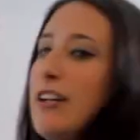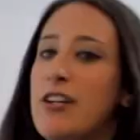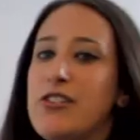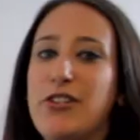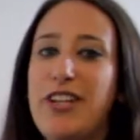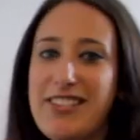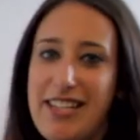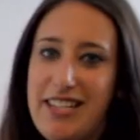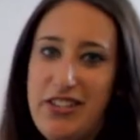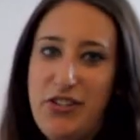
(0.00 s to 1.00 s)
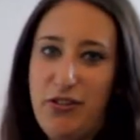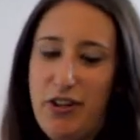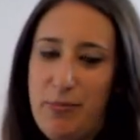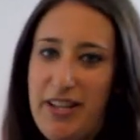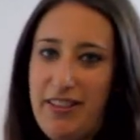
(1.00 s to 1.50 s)
So let's get into a
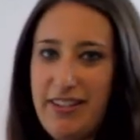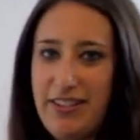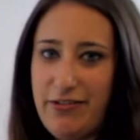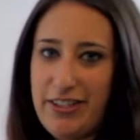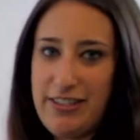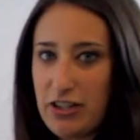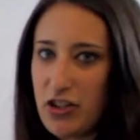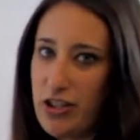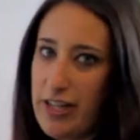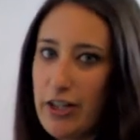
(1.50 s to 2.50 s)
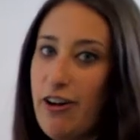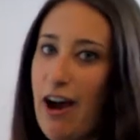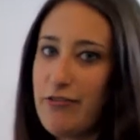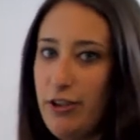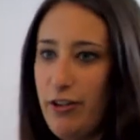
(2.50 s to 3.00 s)
little bit the different sections that you'll
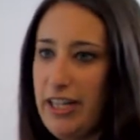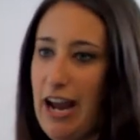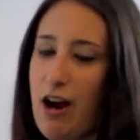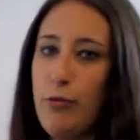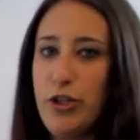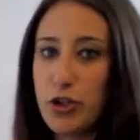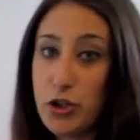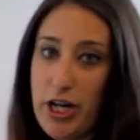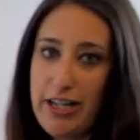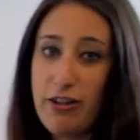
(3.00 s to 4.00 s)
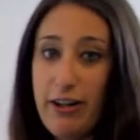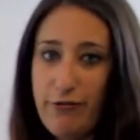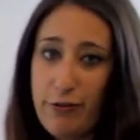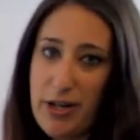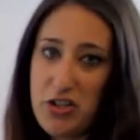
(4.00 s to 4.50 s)
have to look at when you're creating your
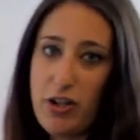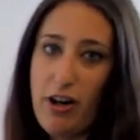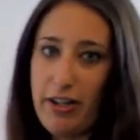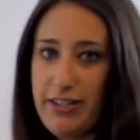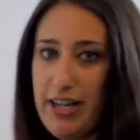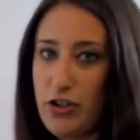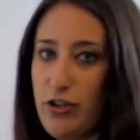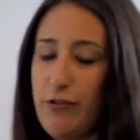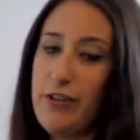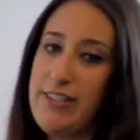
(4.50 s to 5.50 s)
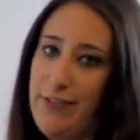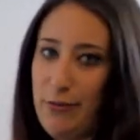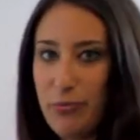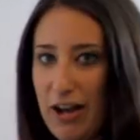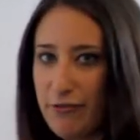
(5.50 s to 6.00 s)
information architecture for
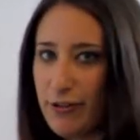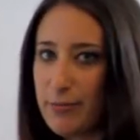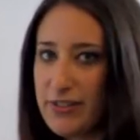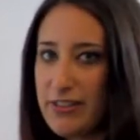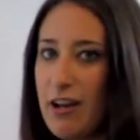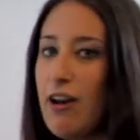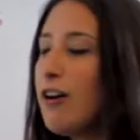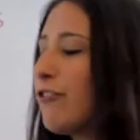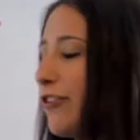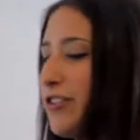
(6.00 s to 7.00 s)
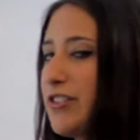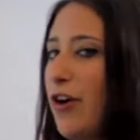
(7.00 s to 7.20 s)
different platforms. First of